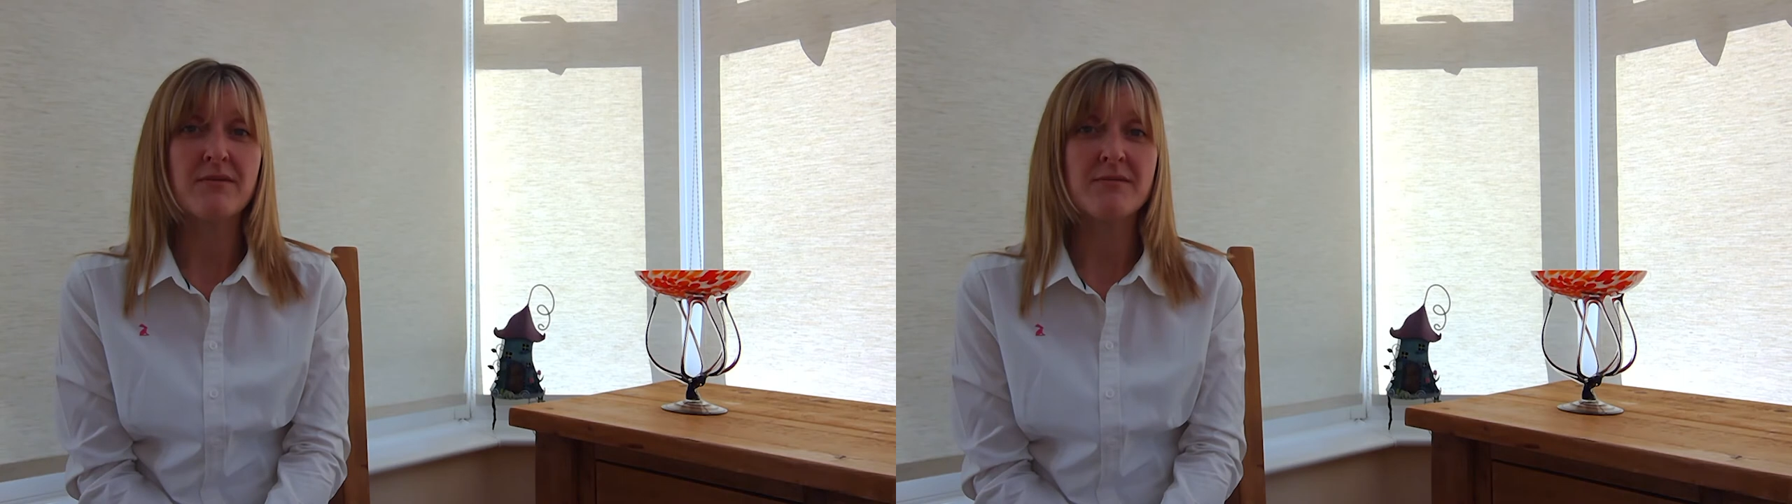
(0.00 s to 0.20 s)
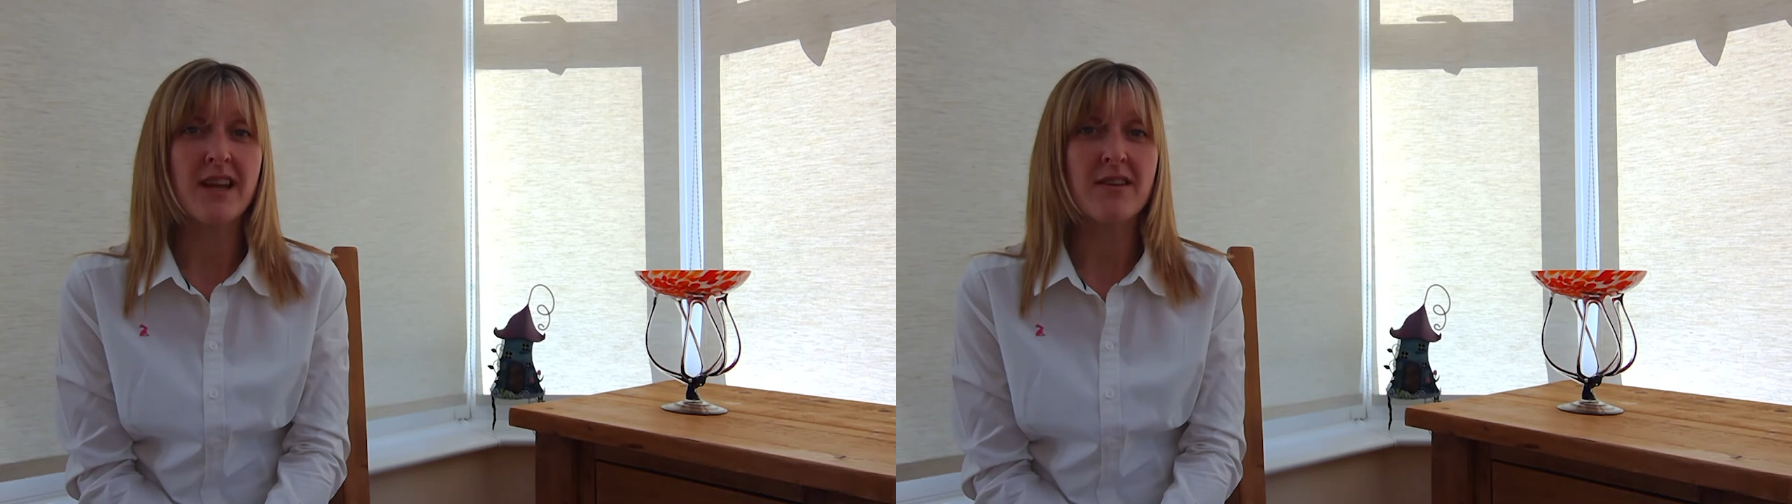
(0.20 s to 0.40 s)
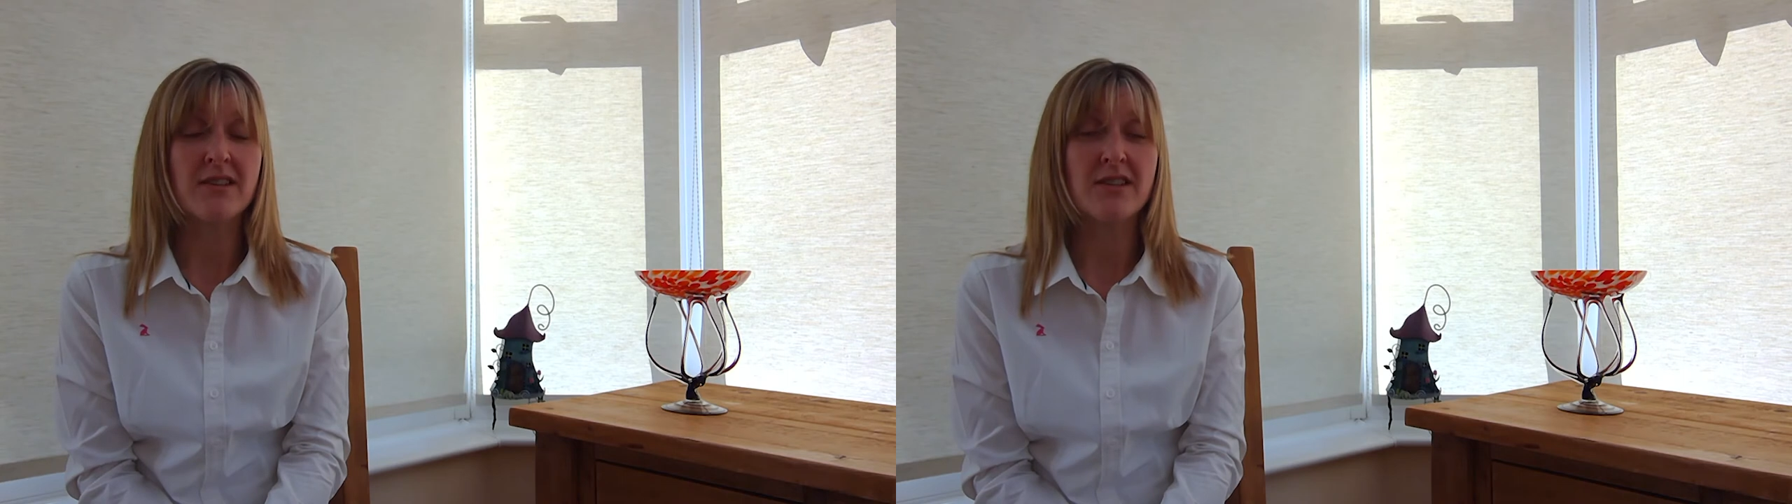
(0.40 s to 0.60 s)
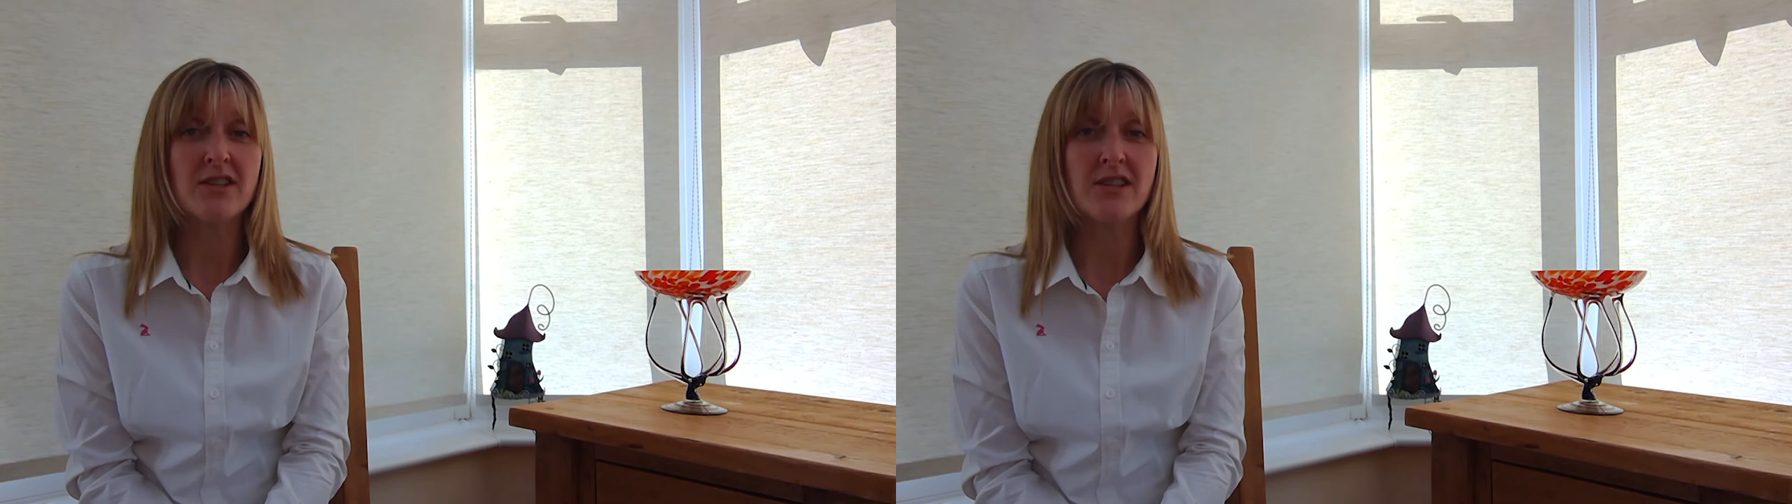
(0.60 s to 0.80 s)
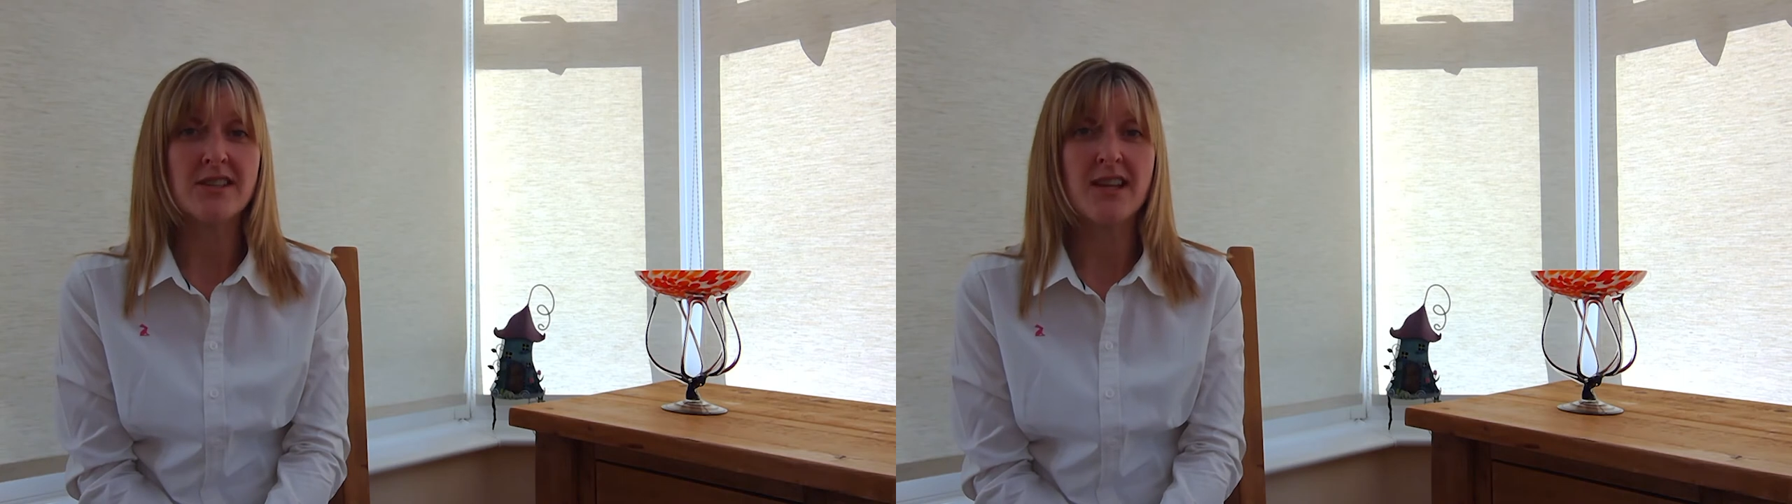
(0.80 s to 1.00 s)
from
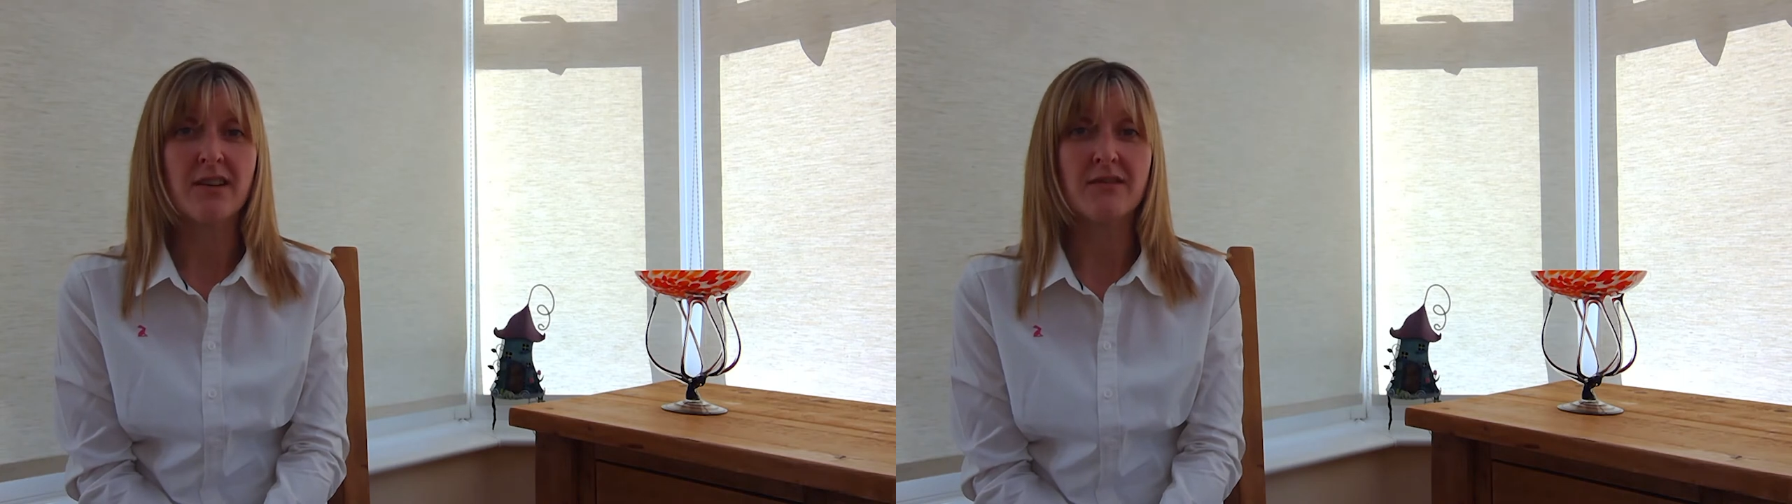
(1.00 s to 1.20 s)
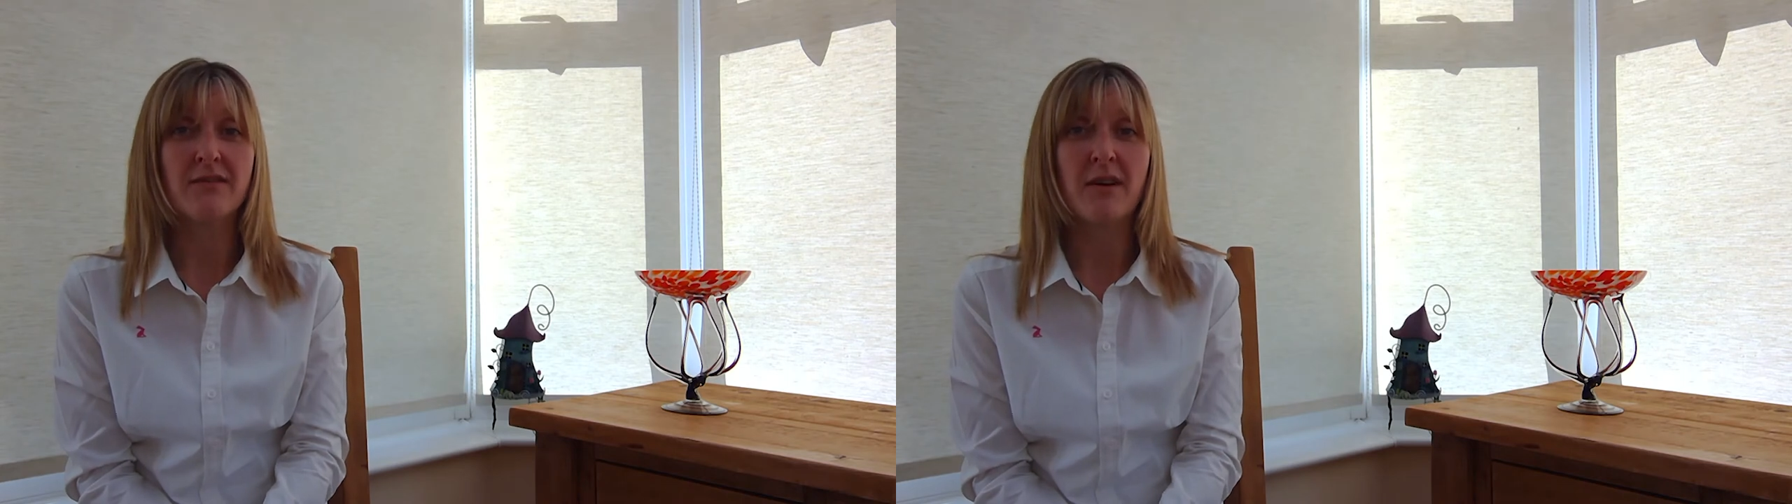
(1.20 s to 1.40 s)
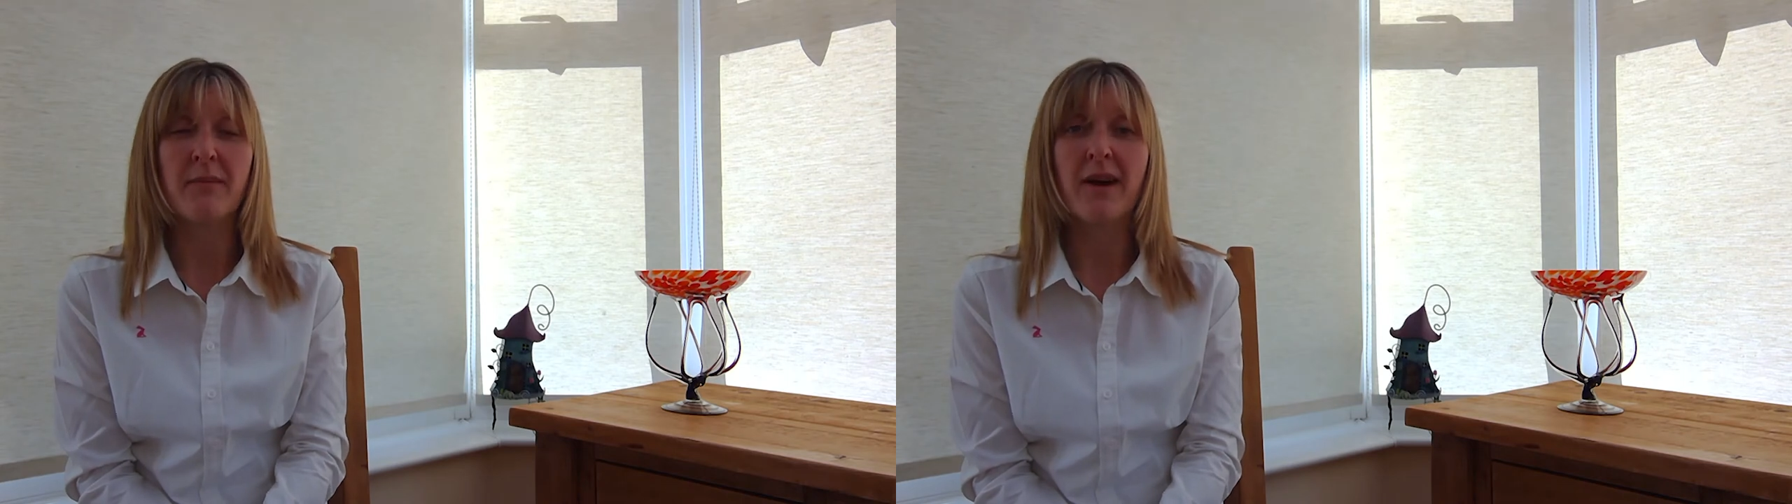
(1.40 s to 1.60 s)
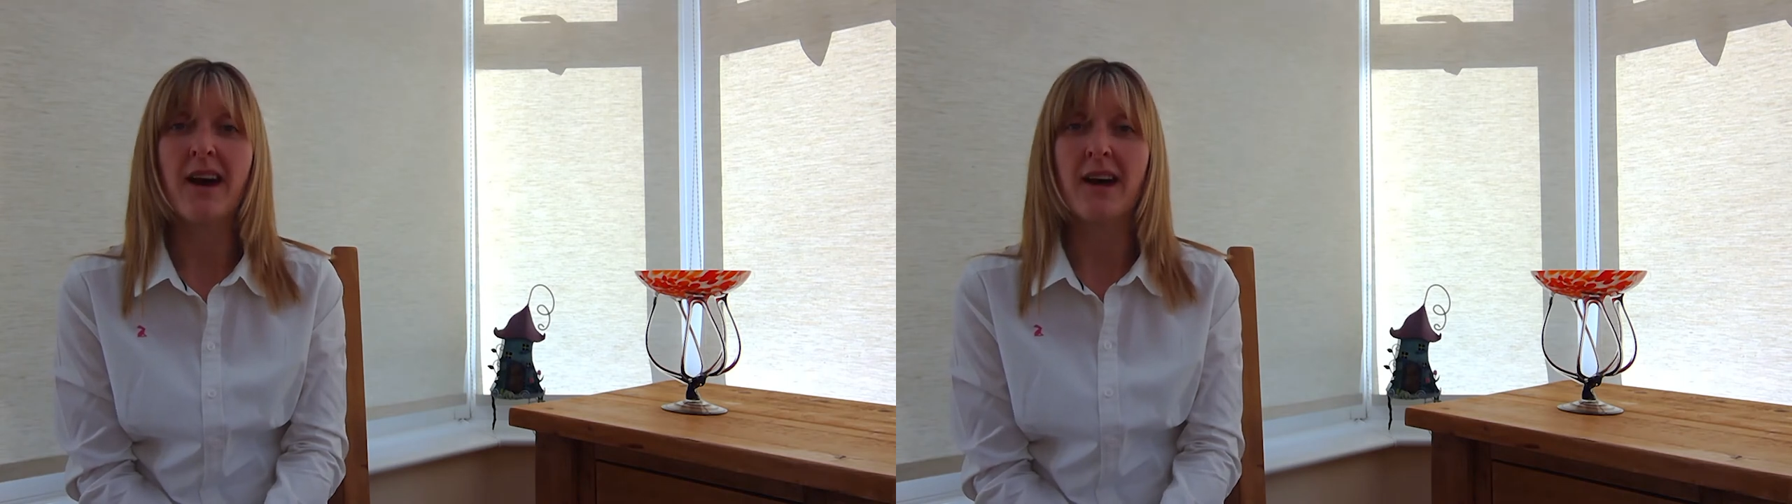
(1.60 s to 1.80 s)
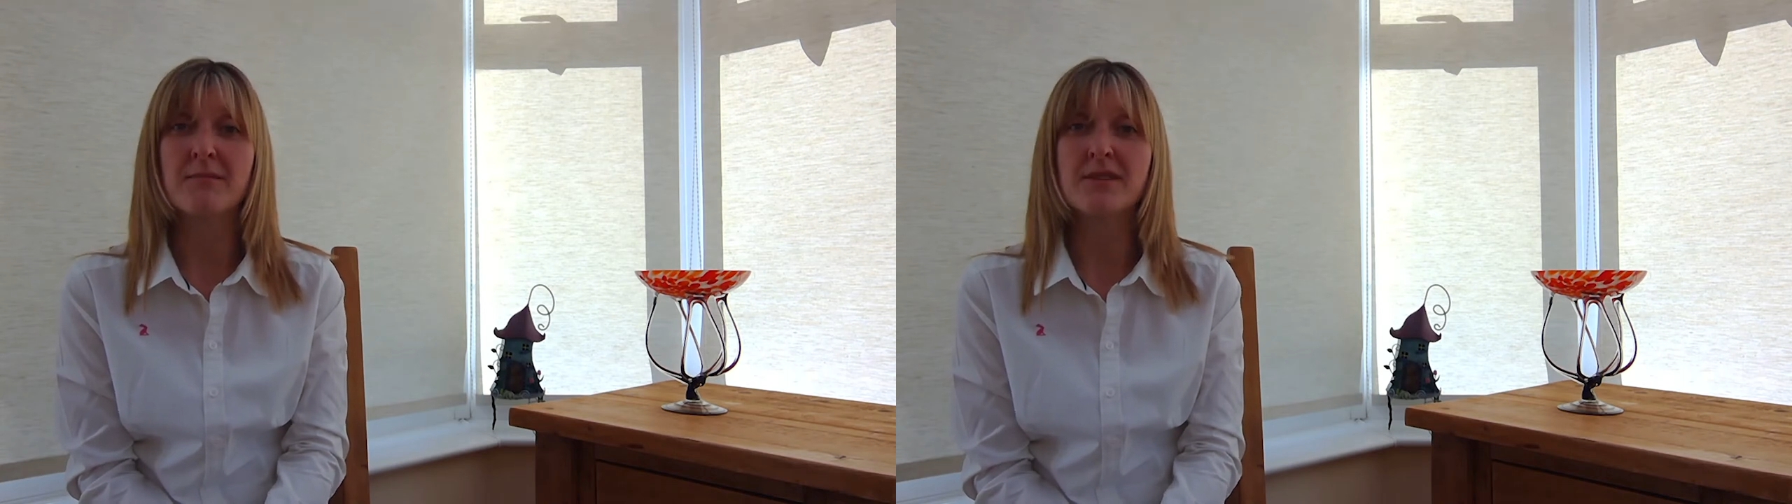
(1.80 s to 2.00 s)
technology yourself and
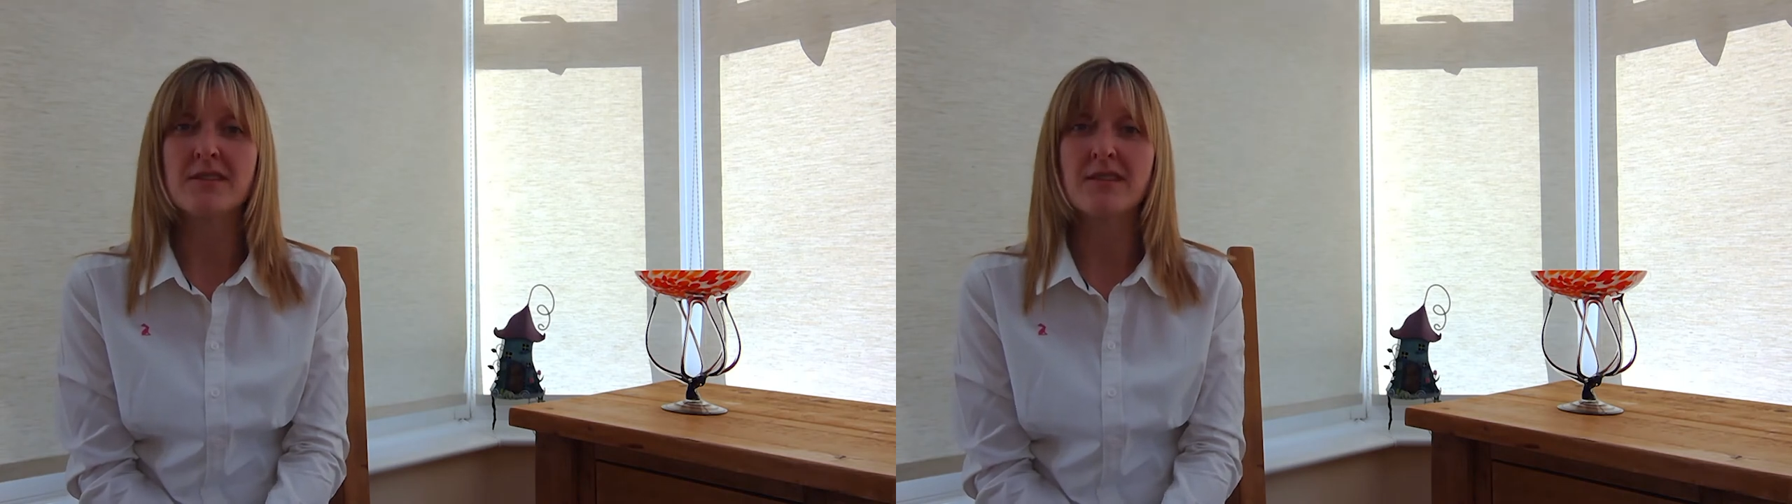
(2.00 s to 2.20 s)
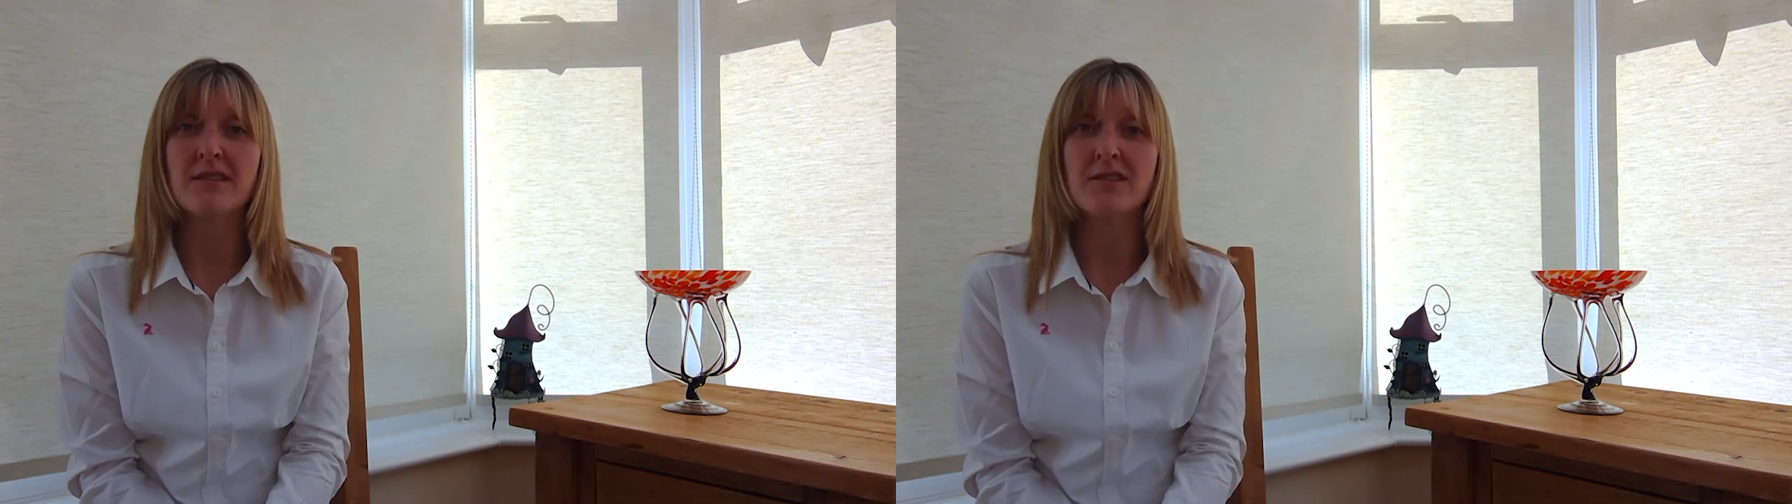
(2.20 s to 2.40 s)
perhaps